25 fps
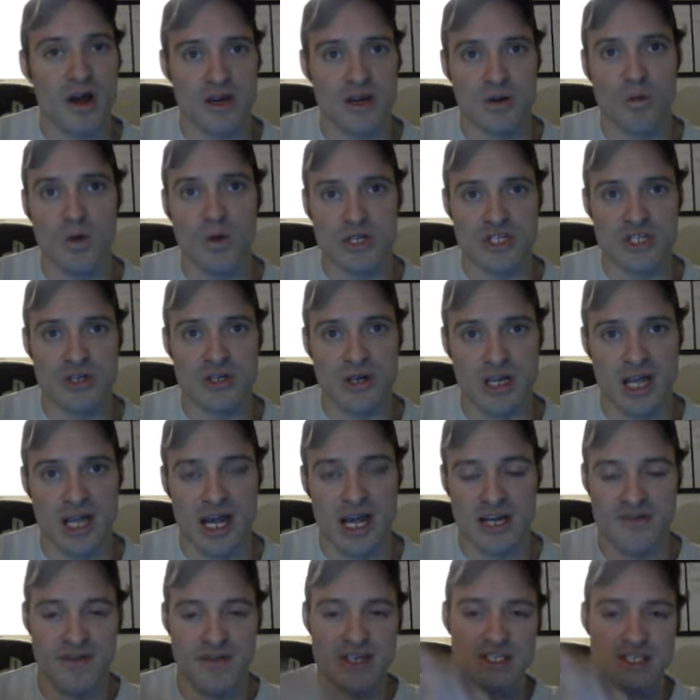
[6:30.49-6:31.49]
in 1 shooting
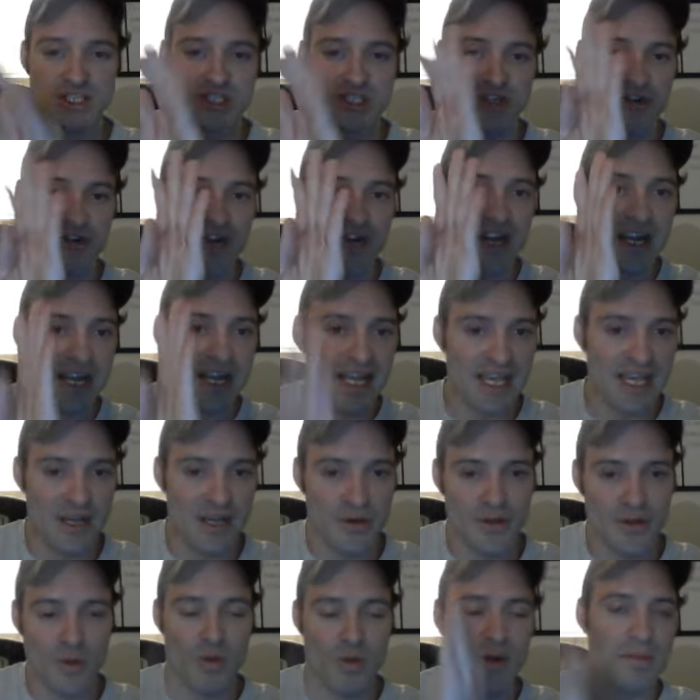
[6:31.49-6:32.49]
activation. So they're going to kill
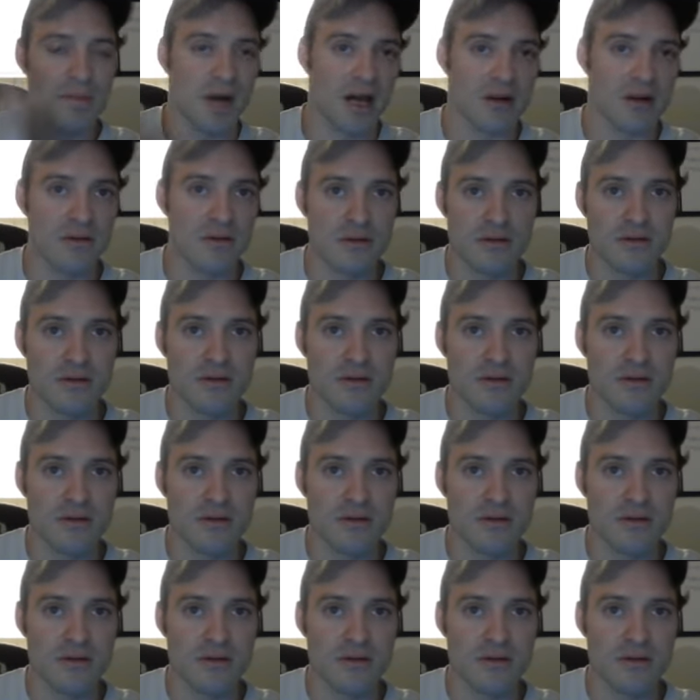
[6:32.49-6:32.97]
the 1 model,